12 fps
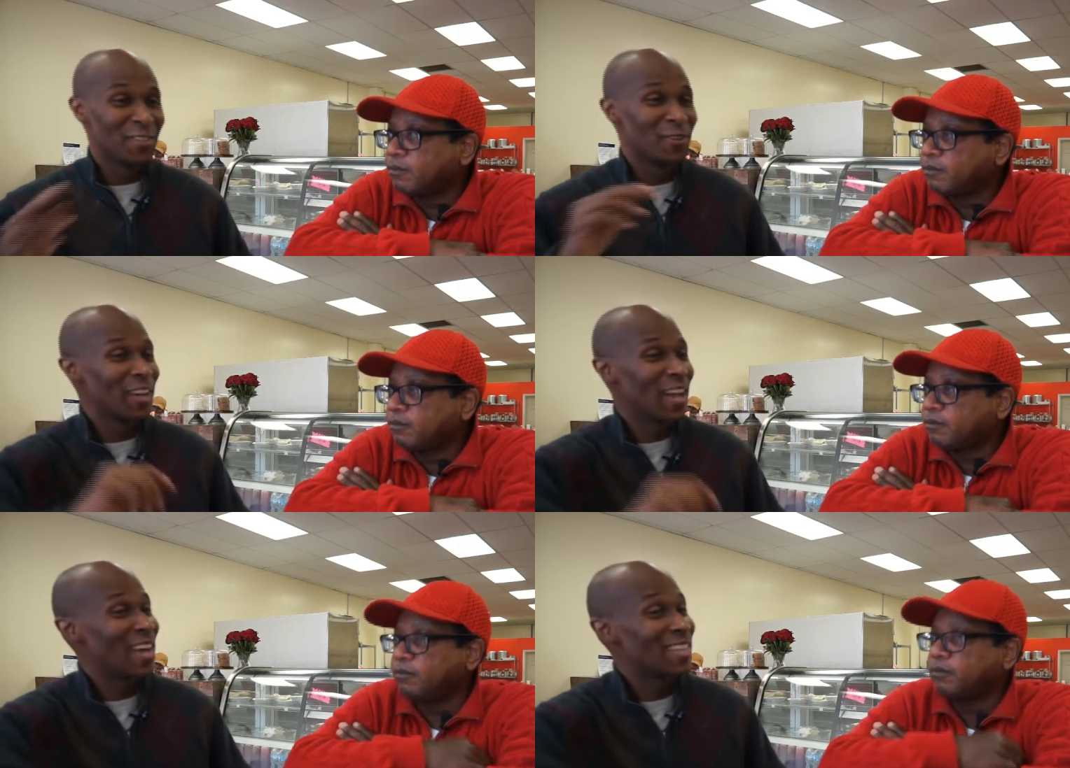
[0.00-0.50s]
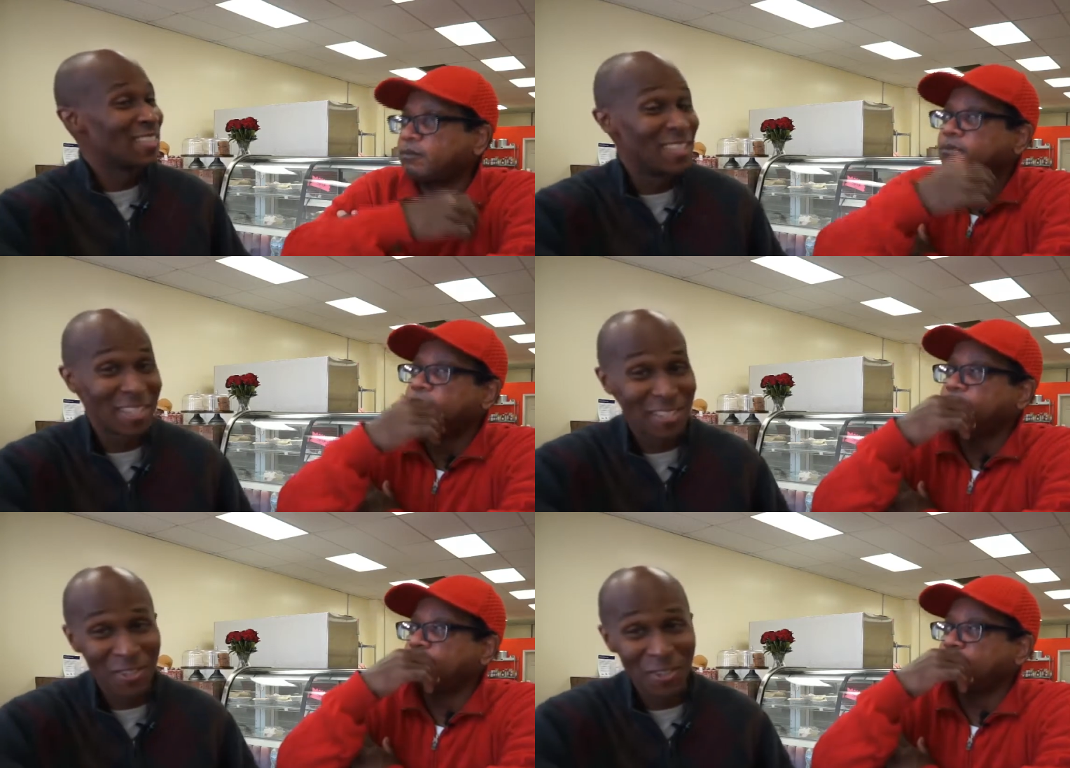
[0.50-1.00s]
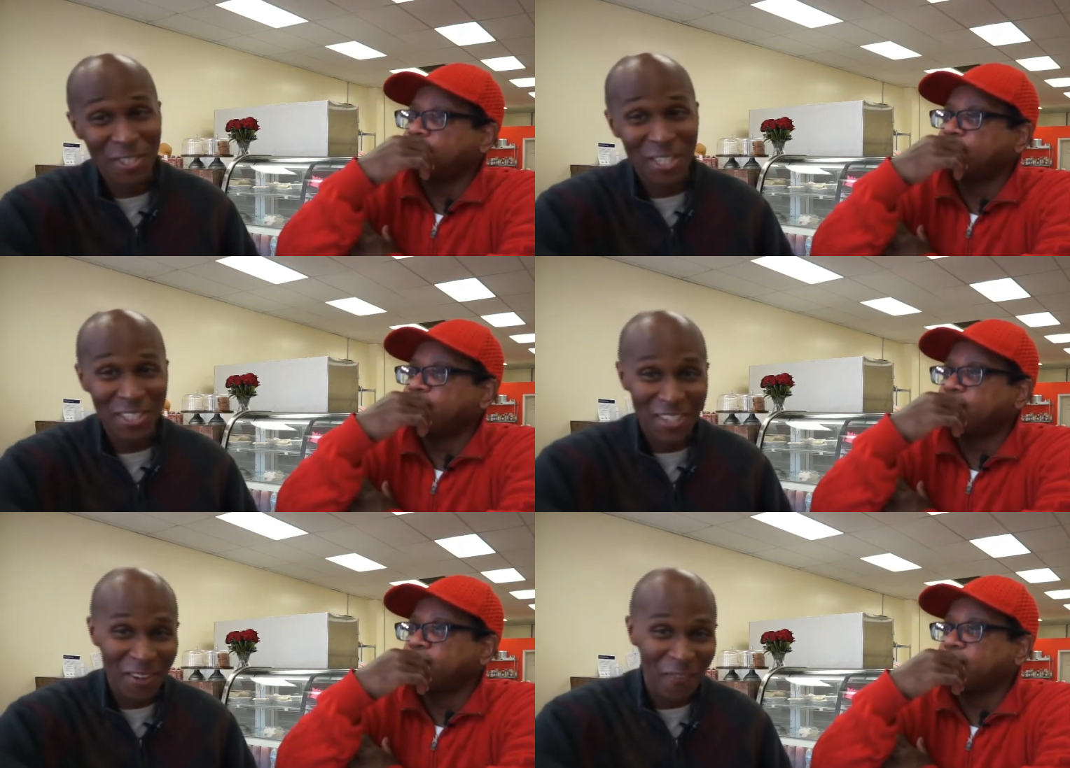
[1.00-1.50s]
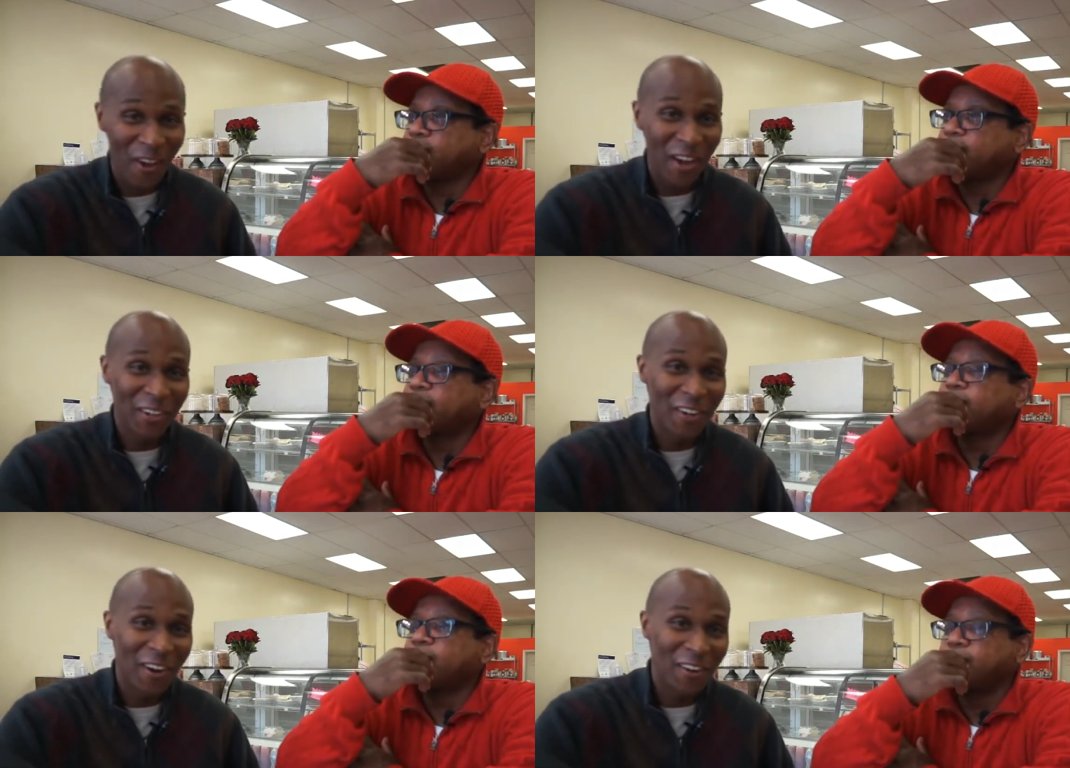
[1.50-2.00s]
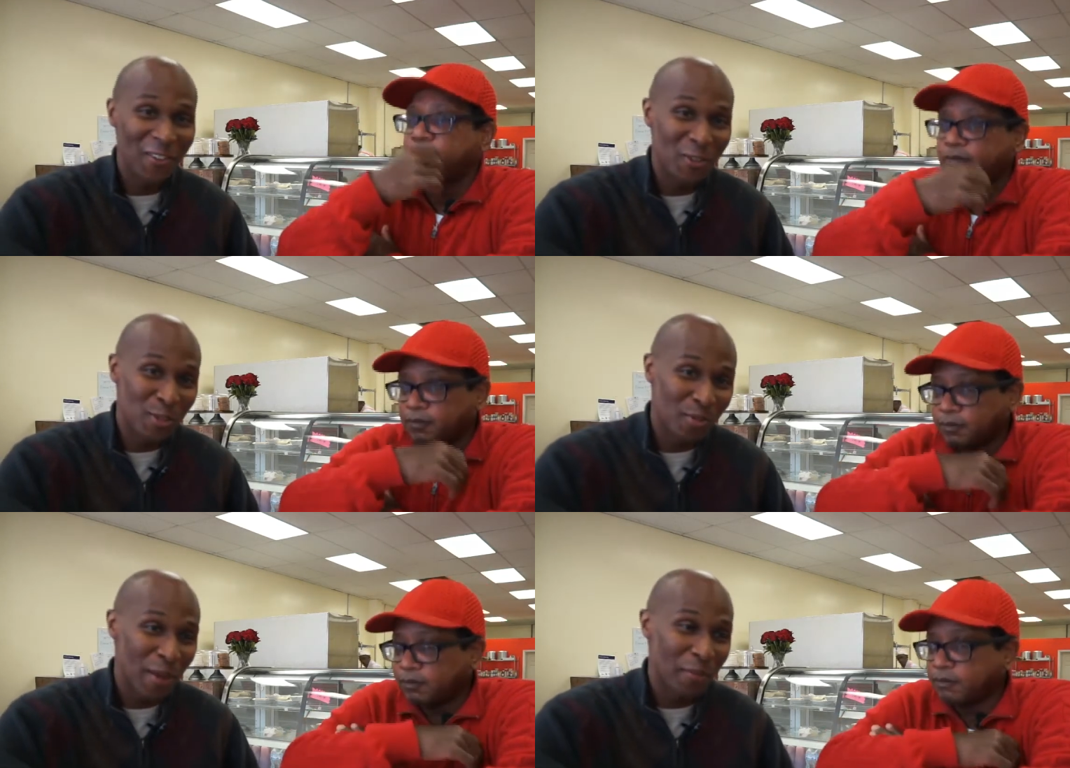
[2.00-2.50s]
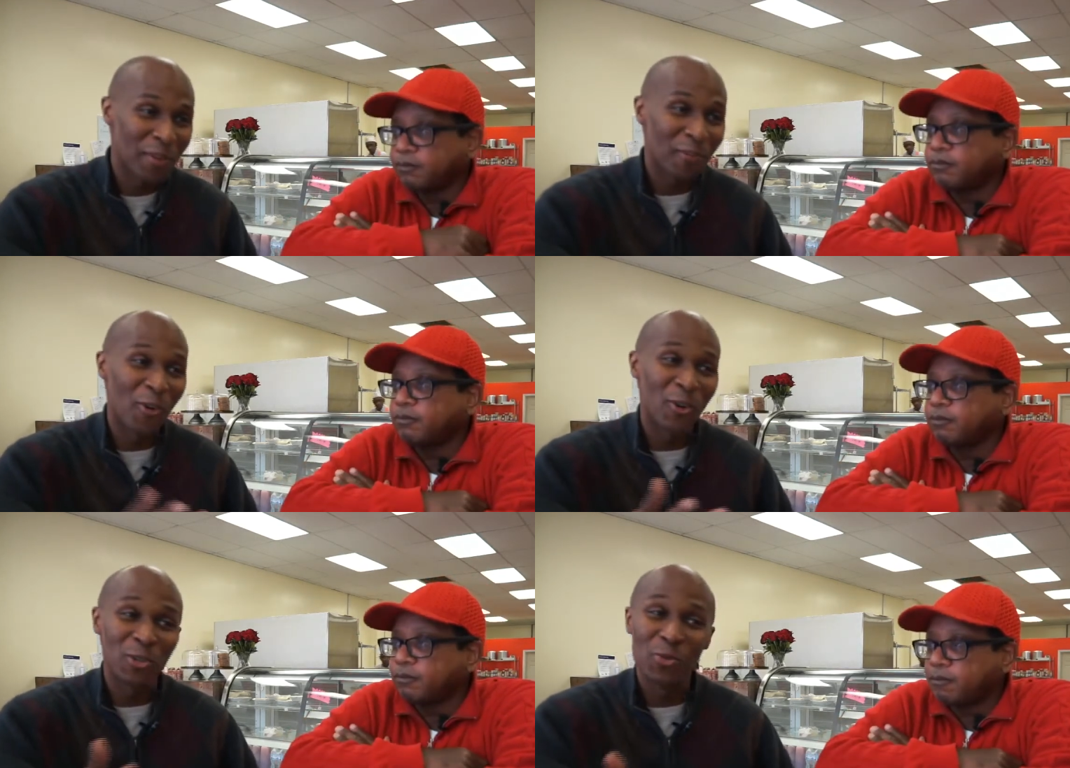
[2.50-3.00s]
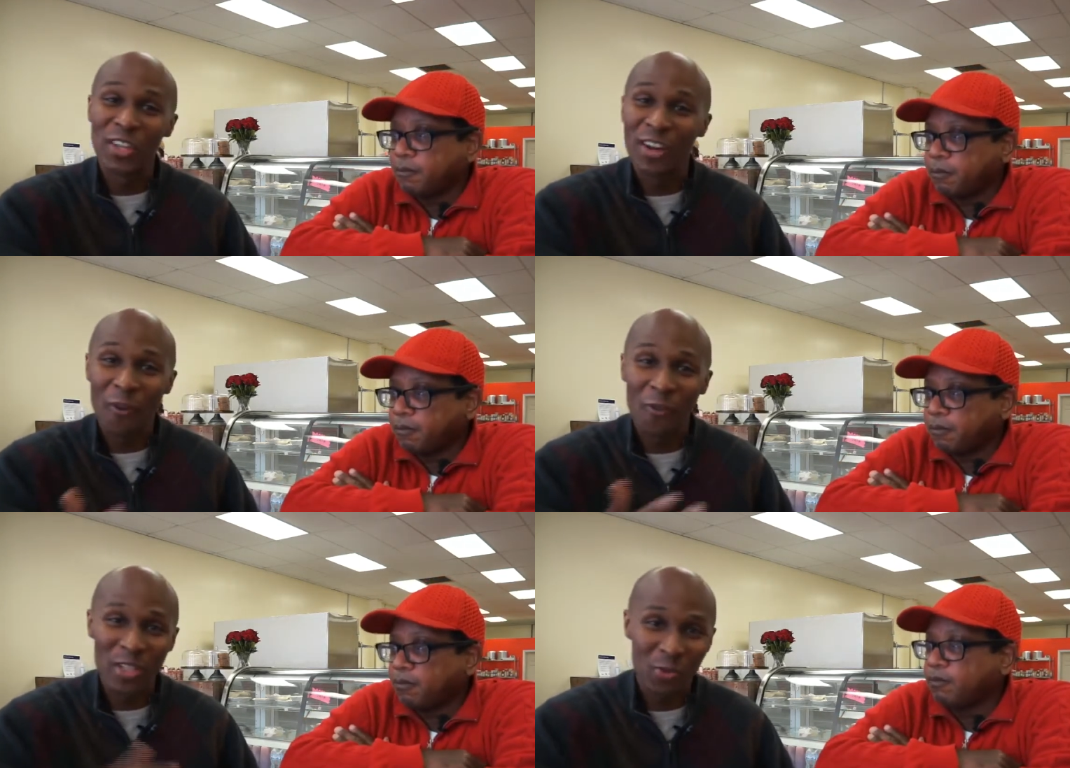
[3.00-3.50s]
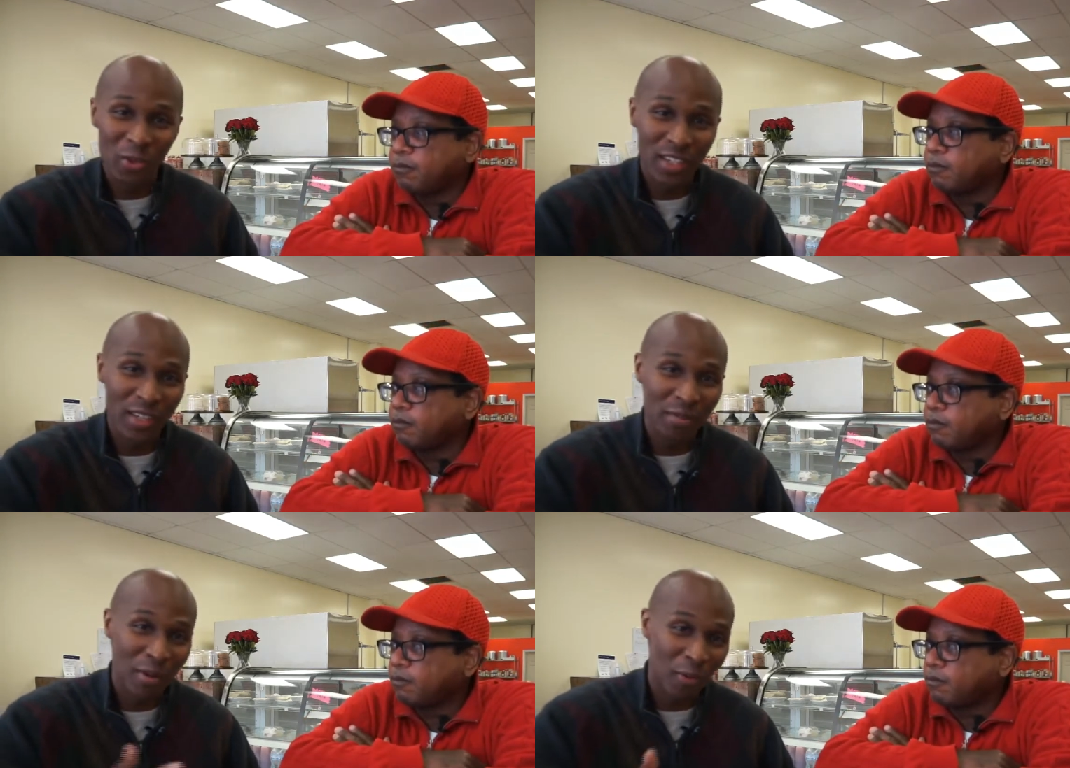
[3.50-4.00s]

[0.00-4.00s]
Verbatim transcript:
Speaker 1: utilize the digital edition of the Final Call newspaper, and of course, we can always read it.